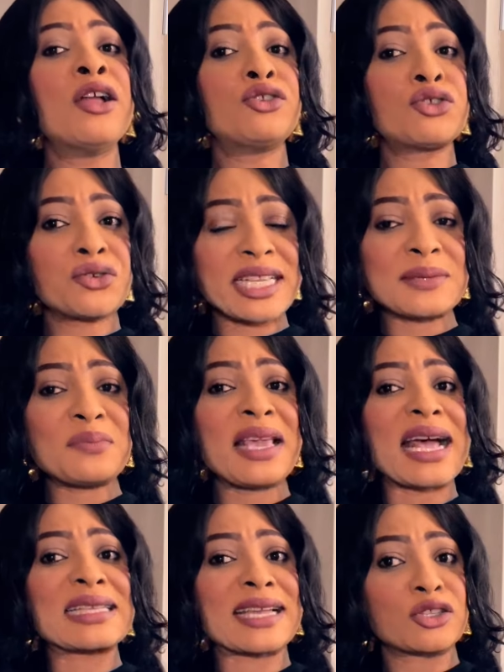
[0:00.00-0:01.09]
Treat me
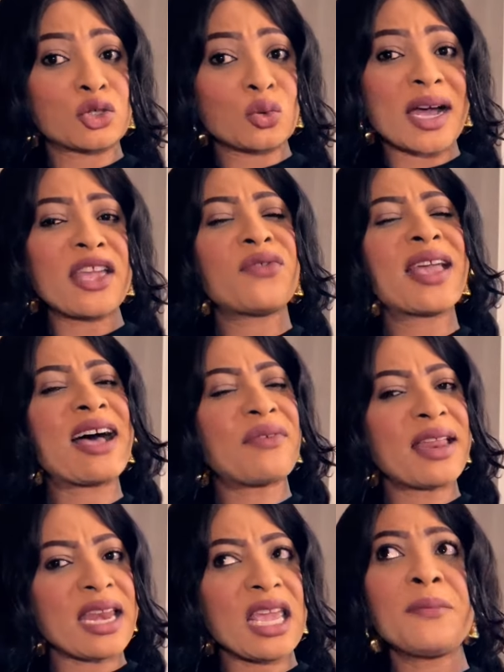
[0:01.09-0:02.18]
as a Ajua. If you have
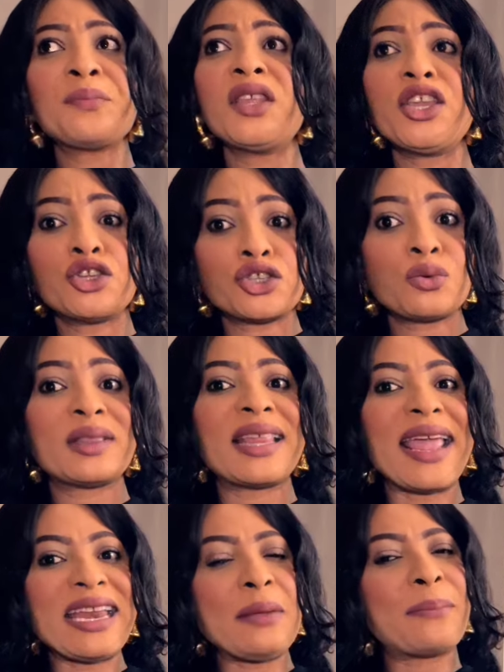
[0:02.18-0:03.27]
any issue with
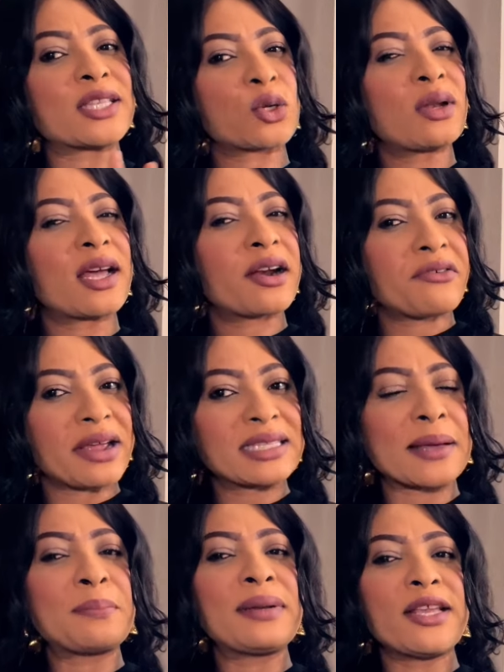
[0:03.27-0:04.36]
any particular
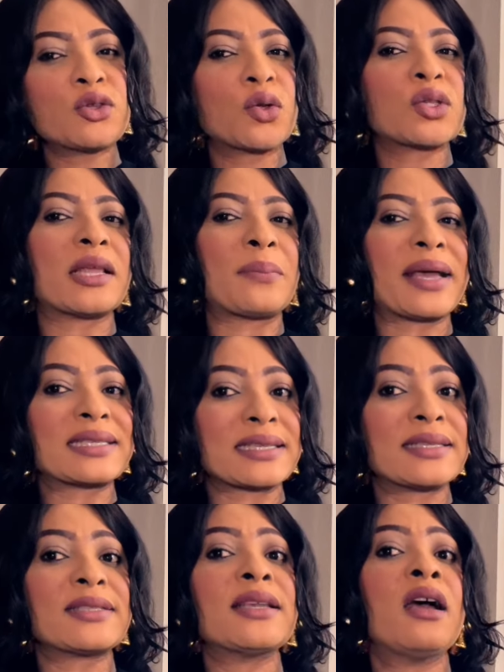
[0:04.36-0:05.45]
creator, please go to the
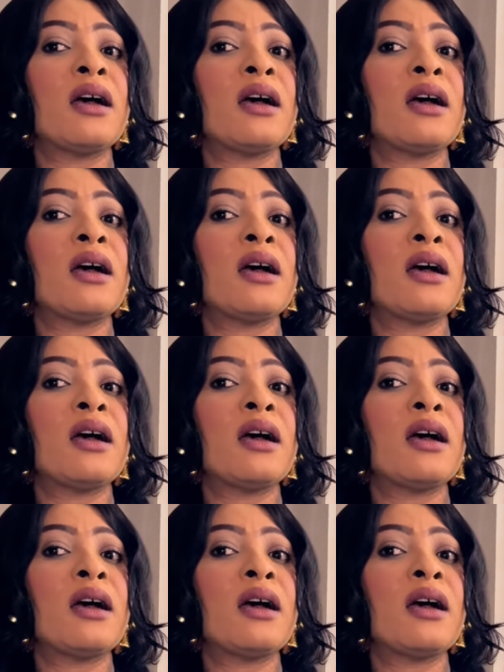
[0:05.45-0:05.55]
person's